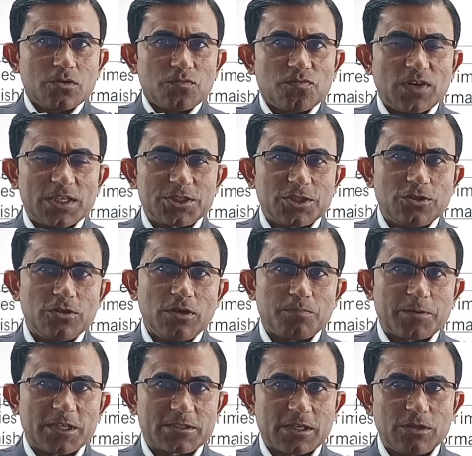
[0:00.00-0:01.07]
Firstly,
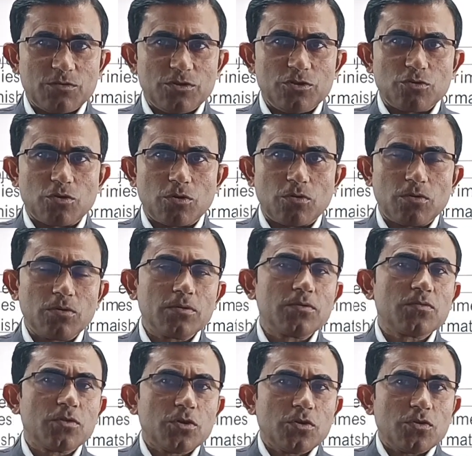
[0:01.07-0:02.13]
we know
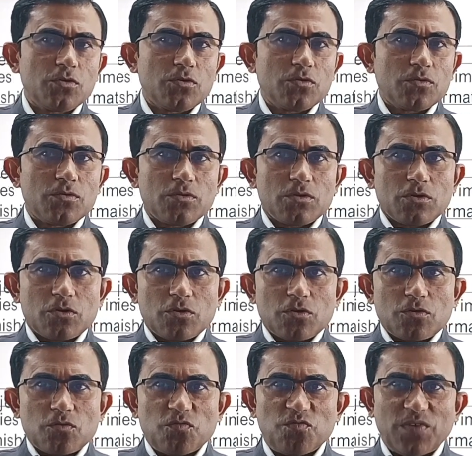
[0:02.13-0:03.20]

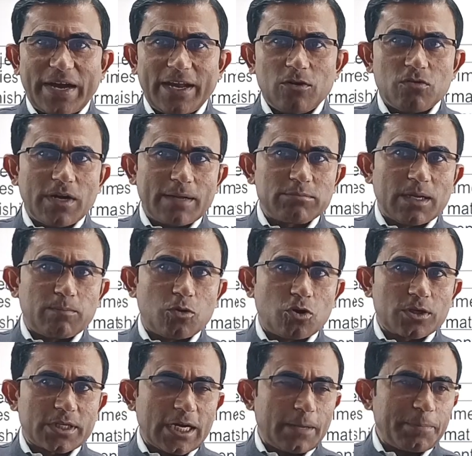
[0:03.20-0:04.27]
value of the
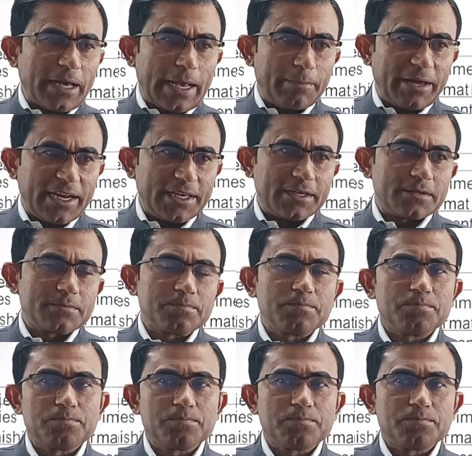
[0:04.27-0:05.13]
vote of MLA.